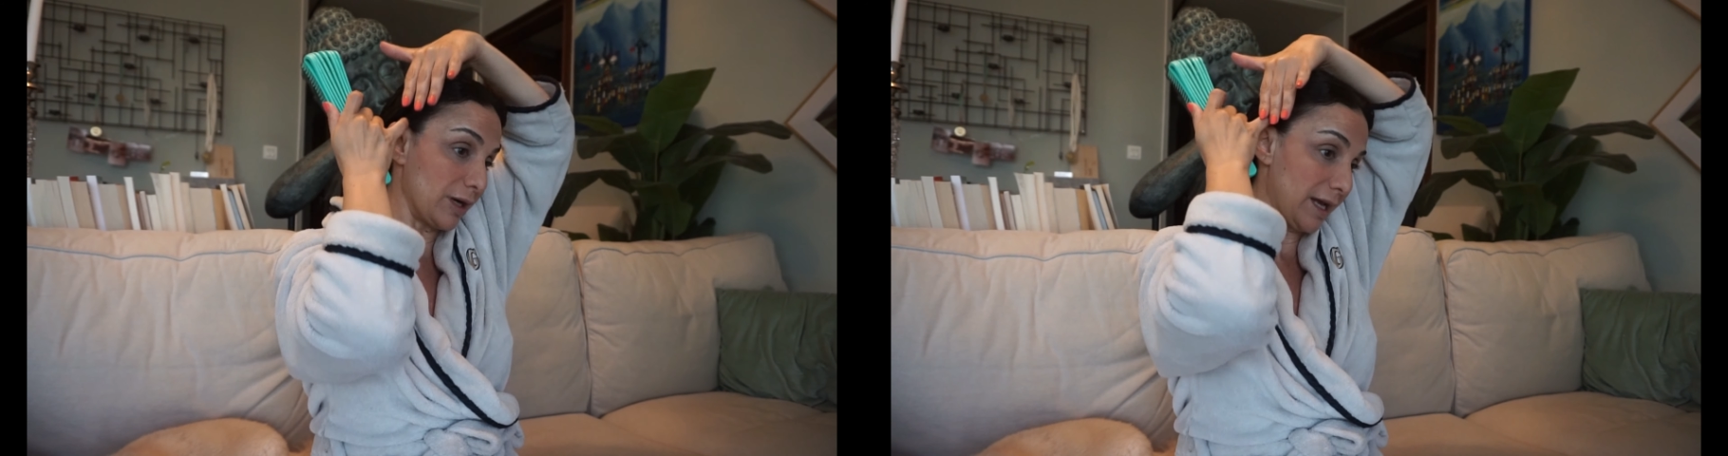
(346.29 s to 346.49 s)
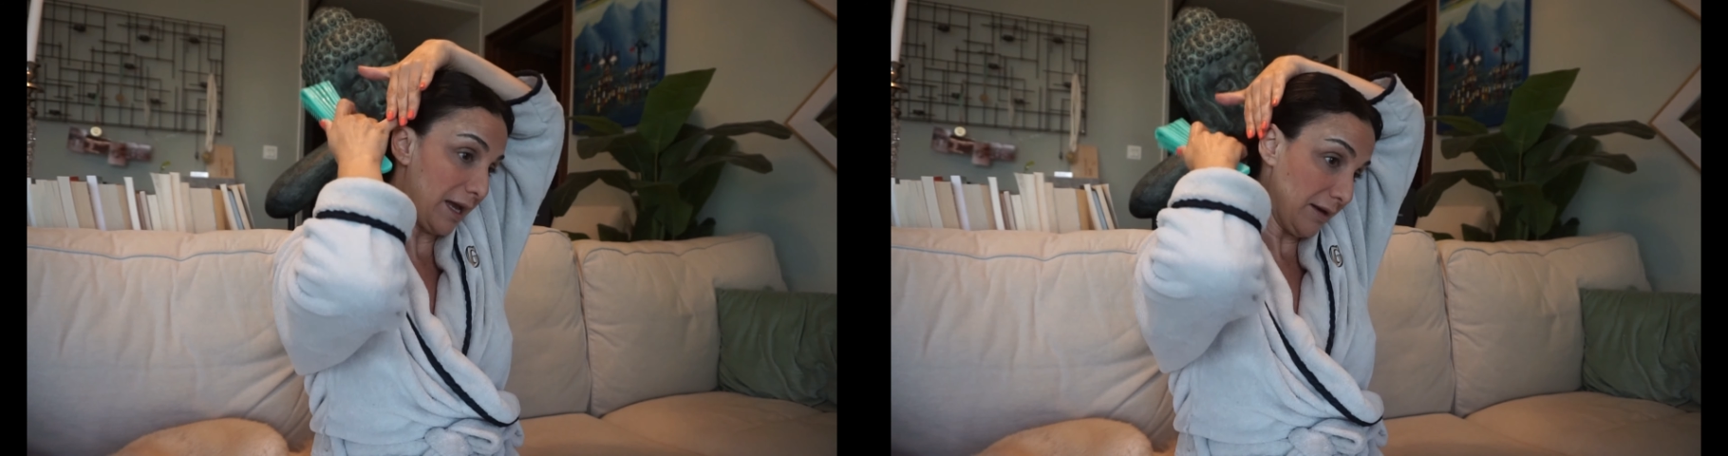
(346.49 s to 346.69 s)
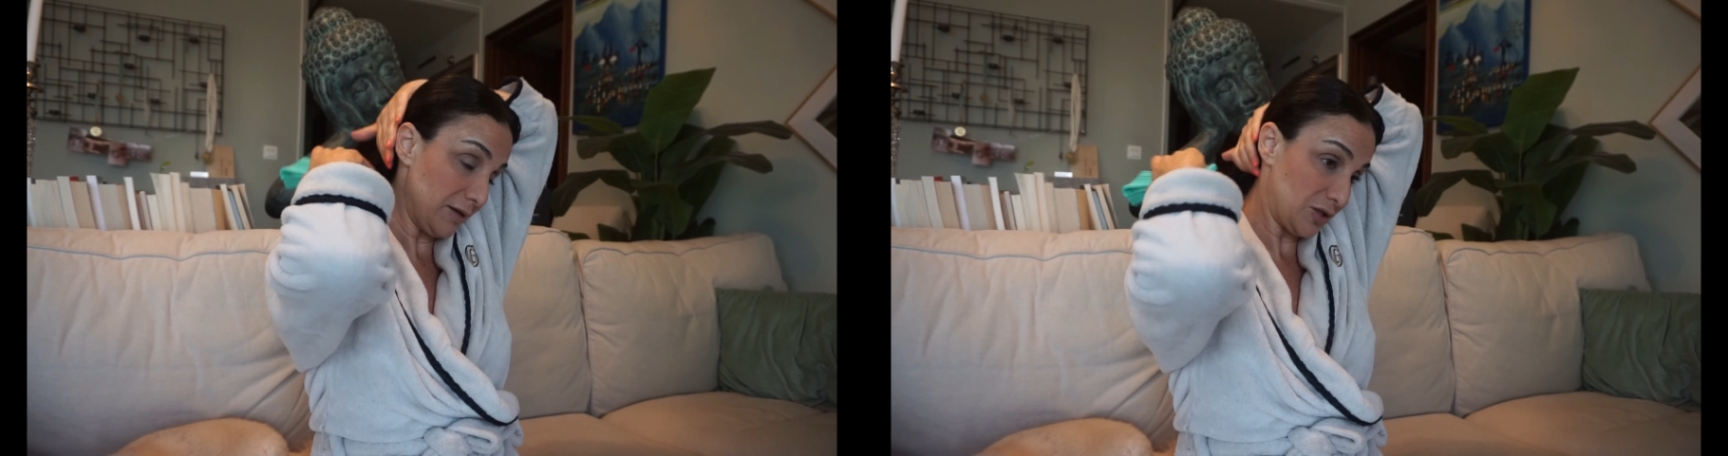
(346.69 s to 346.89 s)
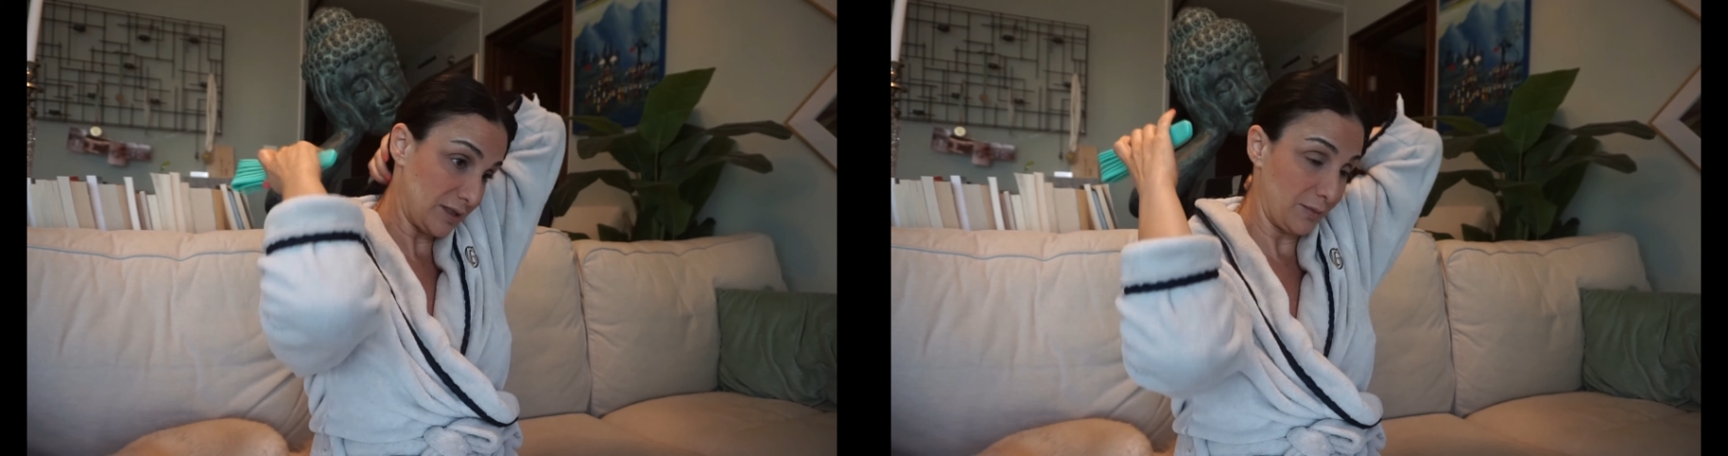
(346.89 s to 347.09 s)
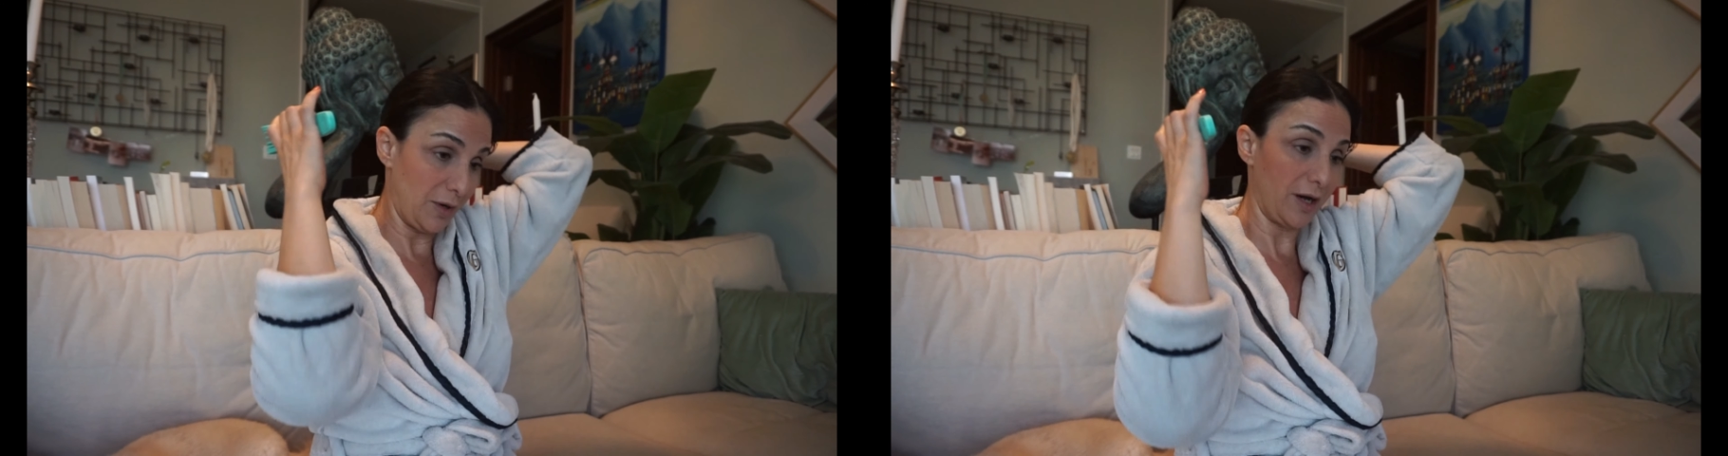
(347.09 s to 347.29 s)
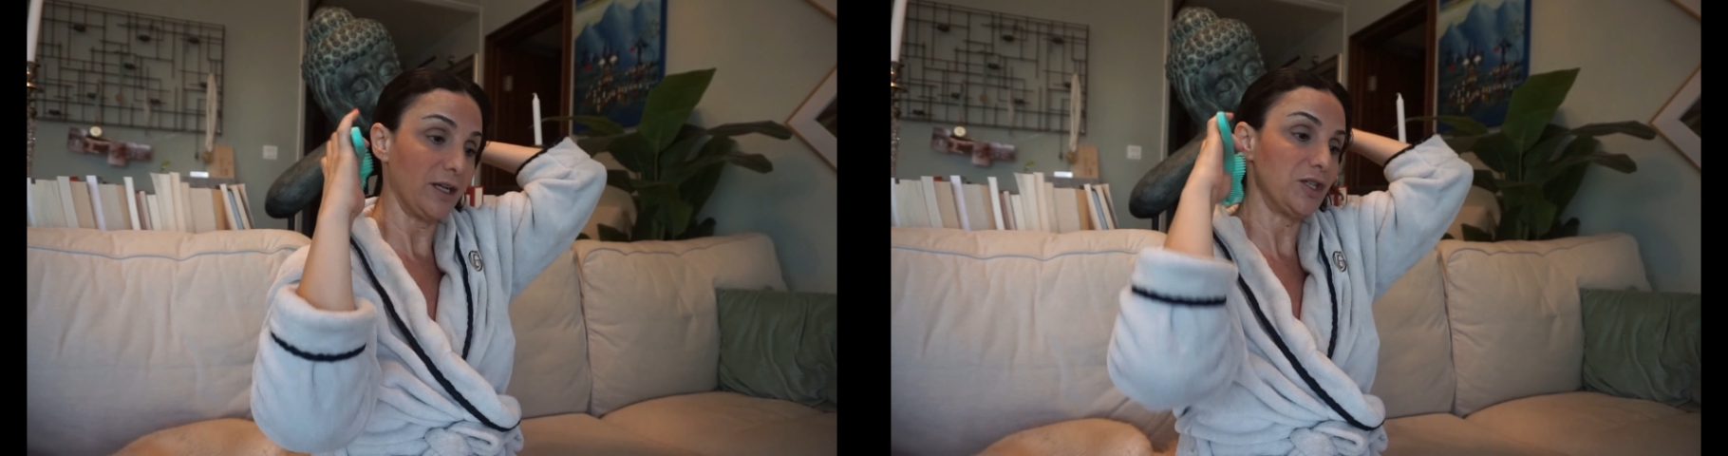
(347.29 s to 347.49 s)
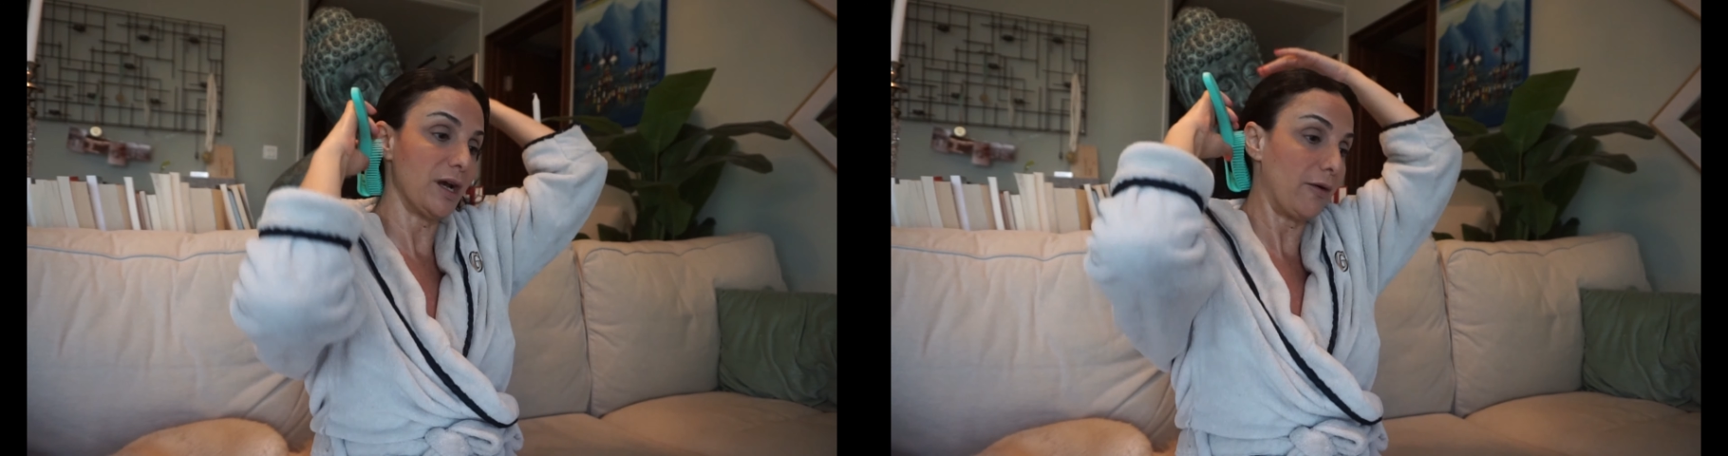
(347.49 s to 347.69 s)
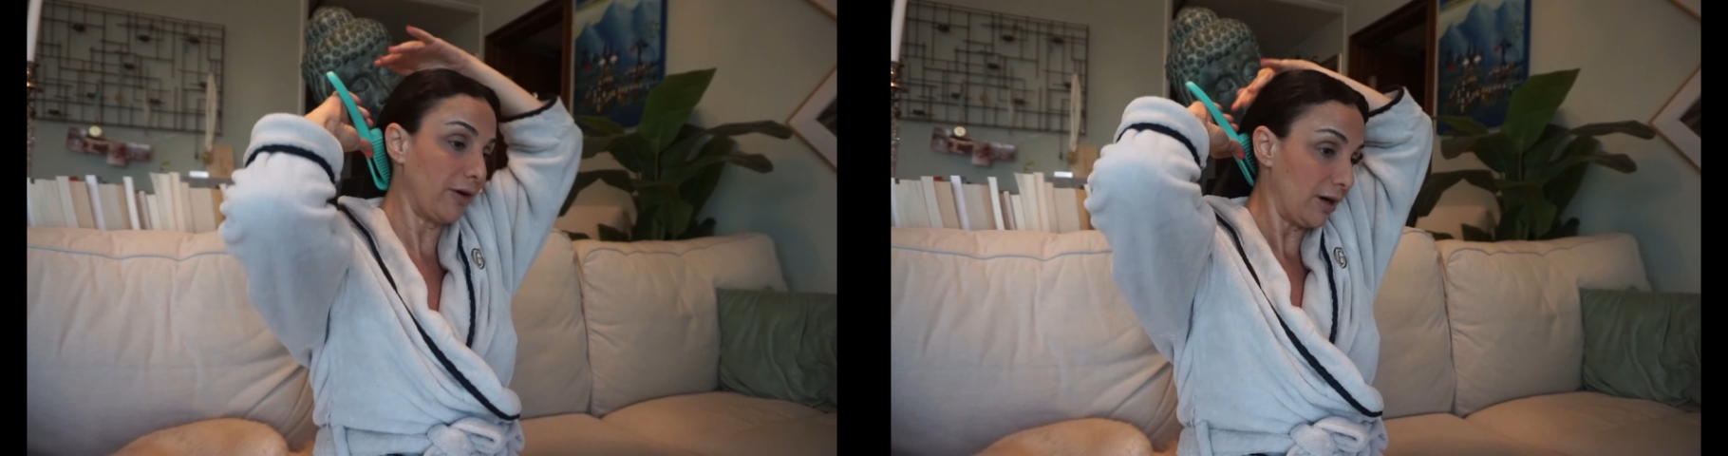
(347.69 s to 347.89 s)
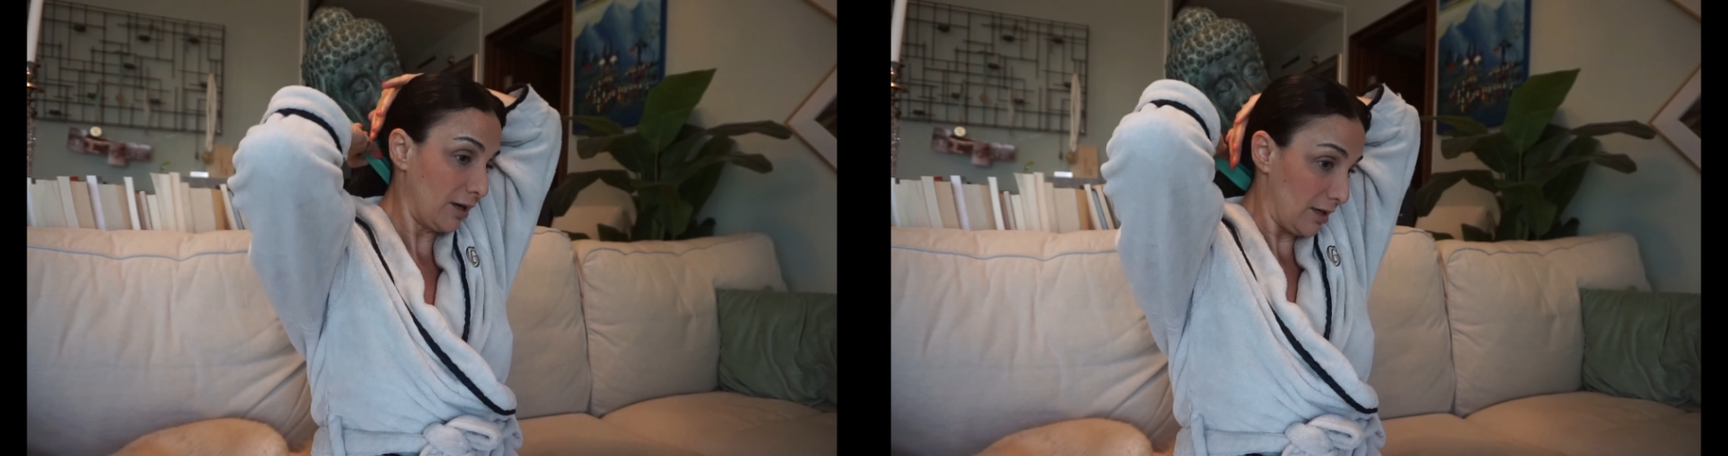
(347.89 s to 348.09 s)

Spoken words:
again, just a body shower.